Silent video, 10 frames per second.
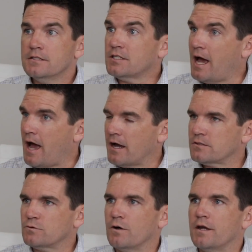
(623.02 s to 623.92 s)

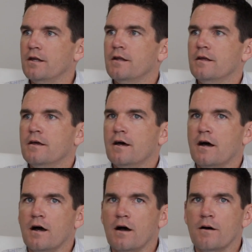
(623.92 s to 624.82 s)
tax, right?
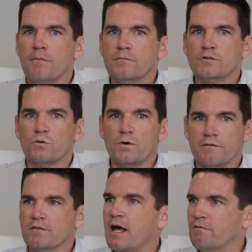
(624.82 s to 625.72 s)
So
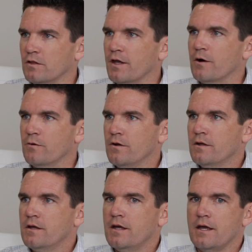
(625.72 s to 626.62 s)
we've leveled out,
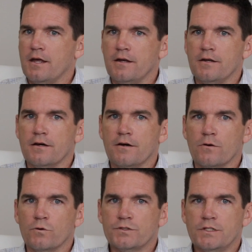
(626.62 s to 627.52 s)
and
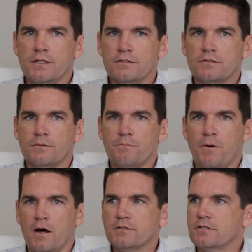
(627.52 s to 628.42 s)
we're seeing some
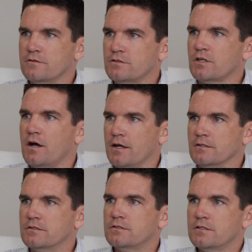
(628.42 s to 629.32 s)
positive
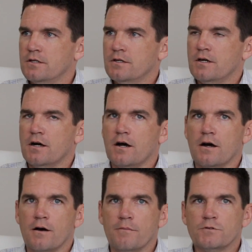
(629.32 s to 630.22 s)
signs.
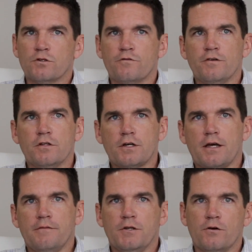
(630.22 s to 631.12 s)
So if you look
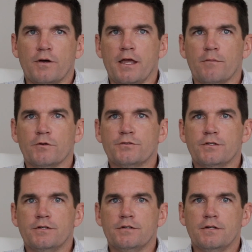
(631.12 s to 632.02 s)
at,
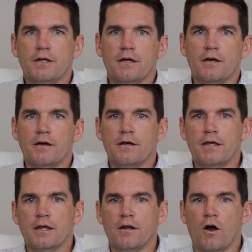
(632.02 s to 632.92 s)
Hamilton
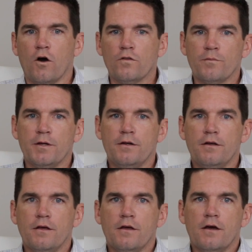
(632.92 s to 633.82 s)
and
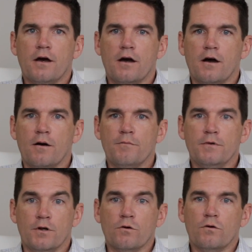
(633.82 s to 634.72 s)
Haldimand,
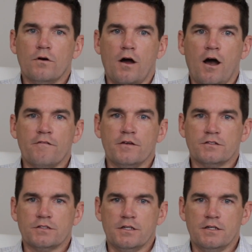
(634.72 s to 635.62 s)

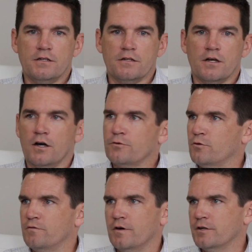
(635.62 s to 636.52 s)
obviously gone
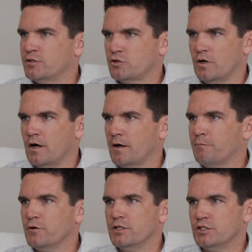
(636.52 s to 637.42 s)
through very strong
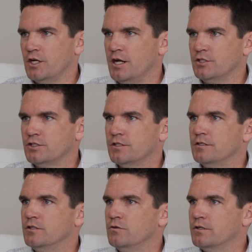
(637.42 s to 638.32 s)

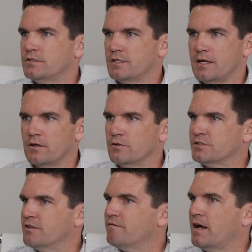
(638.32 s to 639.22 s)
appreciation, unit
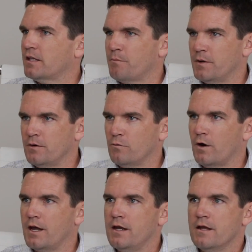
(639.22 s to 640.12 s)
sales, development,
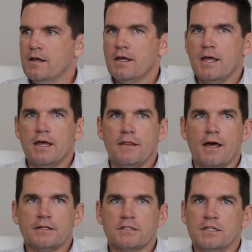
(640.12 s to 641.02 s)
right? And
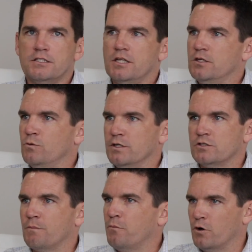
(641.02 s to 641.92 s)
that's continuing
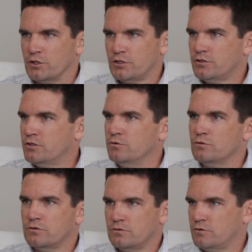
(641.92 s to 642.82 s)
to push to
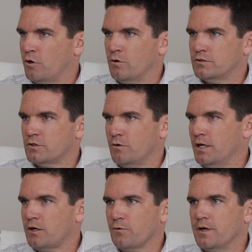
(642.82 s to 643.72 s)

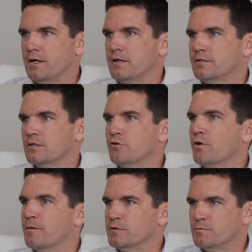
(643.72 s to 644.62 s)
Stony Creek, to
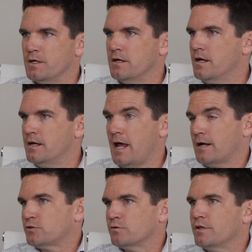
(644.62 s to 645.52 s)
Grimsby, and
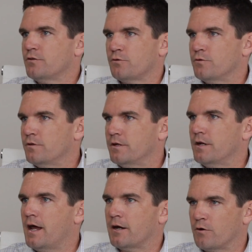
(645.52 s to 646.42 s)
naturally through the
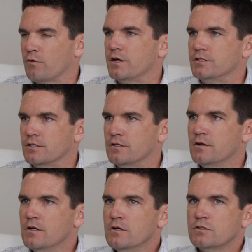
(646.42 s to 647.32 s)
Niagara
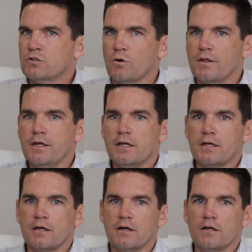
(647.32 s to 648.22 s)
region. So I
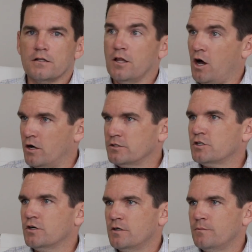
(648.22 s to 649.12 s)
think long
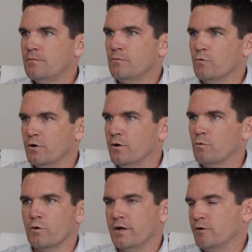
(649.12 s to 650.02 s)
term,
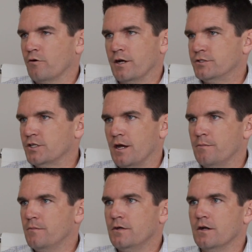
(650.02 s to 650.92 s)
we're in great
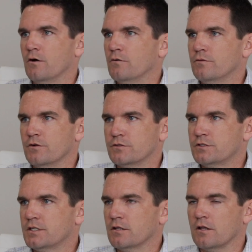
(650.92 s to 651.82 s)
shape. There's
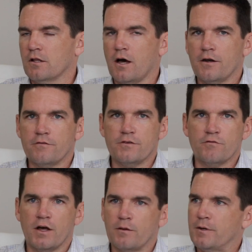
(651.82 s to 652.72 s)
still a lot of
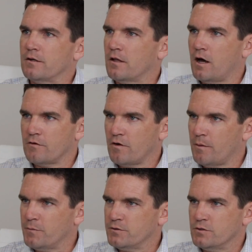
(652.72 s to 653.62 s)
development, a lot of
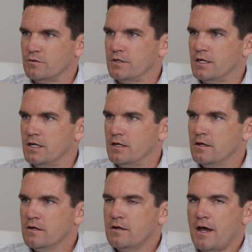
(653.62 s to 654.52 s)
opportunity.
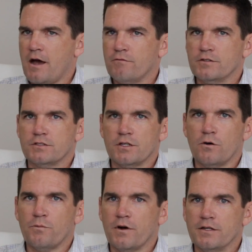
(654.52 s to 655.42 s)
Average
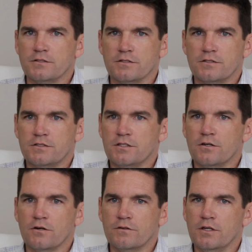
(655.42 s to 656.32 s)
sale price is
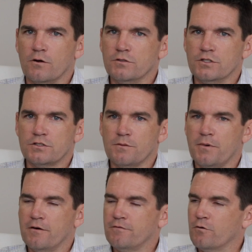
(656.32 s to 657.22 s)
still, just above